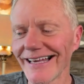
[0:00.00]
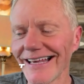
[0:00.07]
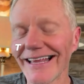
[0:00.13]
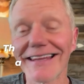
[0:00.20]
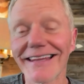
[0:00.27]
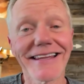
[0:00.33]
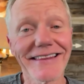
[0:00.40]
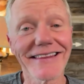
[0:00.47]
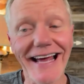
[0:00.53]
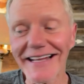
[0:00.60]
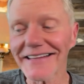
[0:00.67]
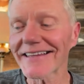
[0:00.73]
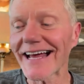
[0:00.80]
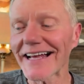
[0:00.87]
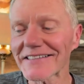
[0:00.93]
that
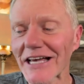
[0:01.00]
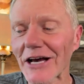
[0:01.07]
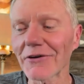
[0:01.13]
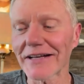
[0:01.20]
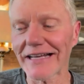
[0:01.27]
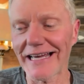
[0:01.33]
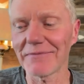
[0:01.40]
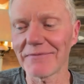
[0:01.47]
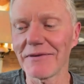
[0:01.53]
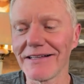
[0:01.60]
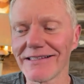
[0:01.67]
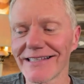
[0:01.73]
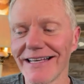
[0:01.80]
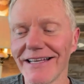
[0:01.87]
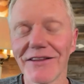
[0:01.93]
that's how it
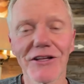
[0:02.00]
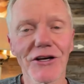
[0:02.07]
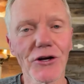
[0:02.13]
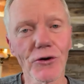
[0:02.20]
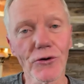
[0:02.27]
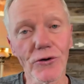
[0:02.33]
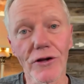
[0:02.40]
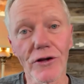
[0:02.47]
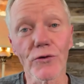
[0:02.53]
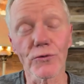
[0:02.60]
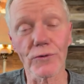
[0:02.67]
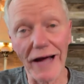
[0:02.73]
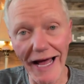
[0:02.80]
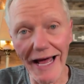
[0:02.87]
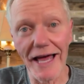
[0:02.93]
happens. The girl
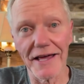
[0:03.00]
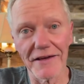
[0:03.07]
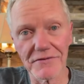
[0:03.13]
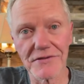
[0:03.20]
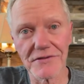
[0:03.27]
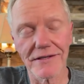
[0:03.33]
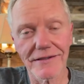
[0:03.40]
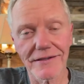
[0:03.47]
arrives.